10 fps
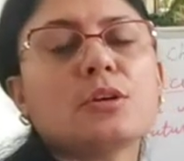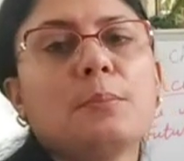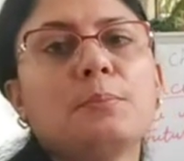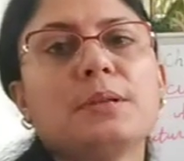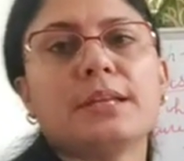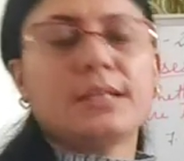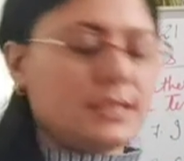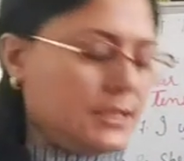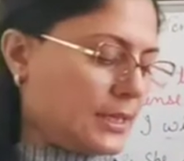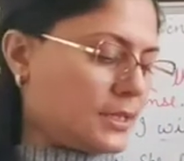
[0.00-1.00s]
to
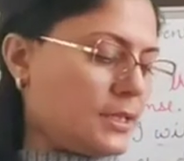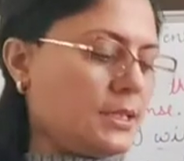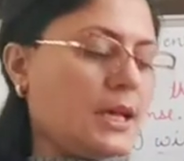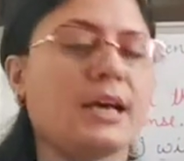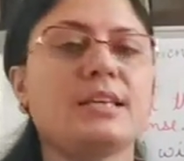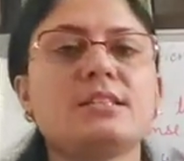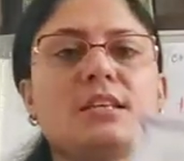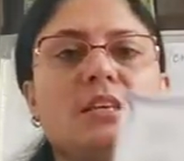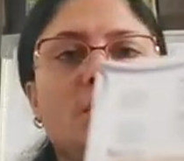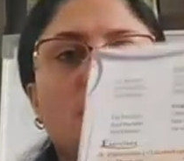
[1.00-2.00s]
complete this exercise
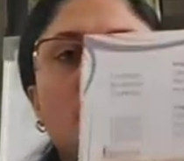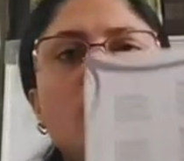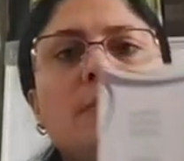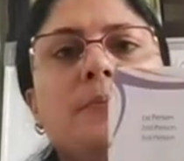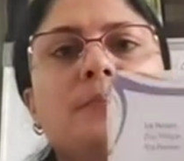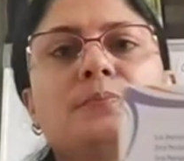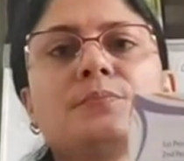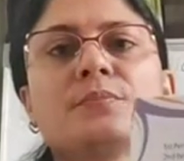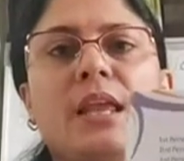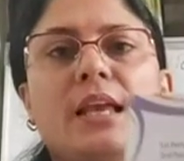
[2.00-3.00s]
in your
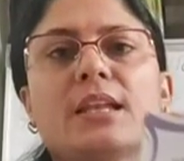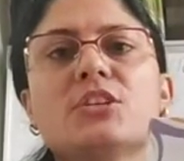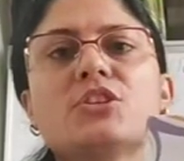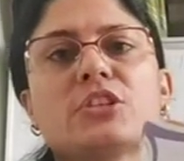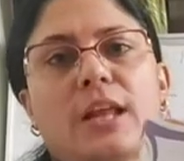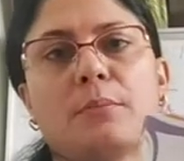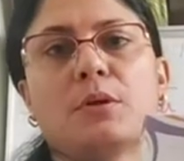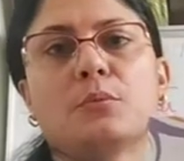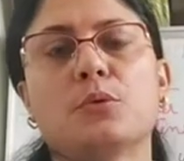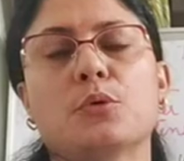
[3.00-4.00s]
English
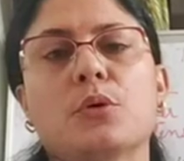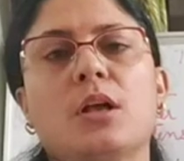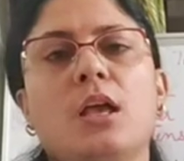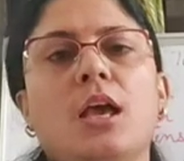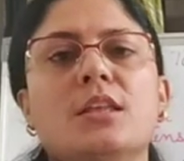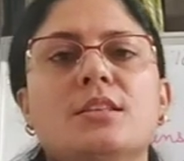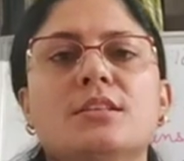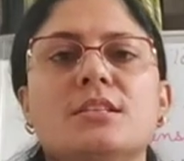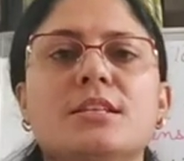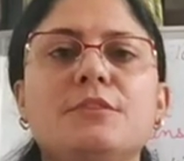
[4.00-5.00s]
grammar book.
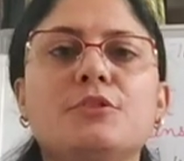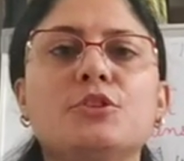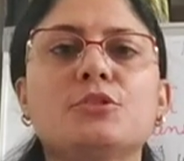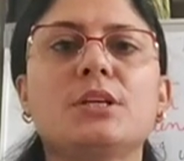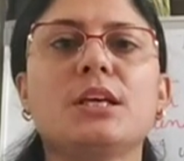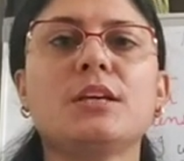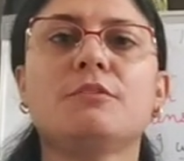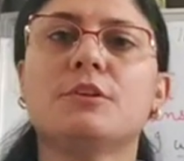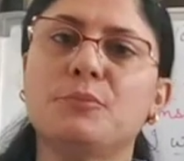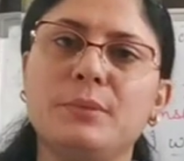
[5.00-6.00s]
This is it for today.
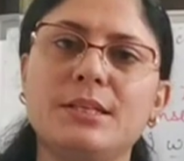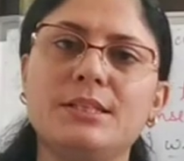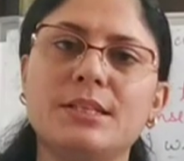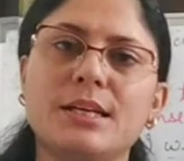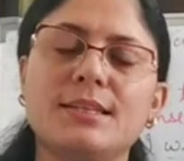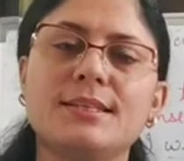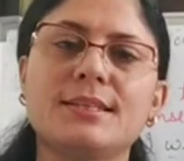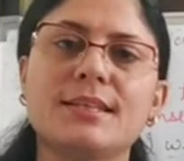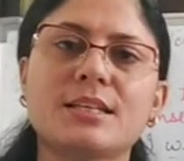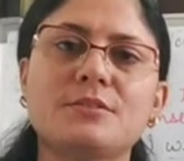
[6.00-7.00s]
We'll meet again in the
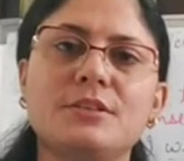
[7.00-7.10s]
next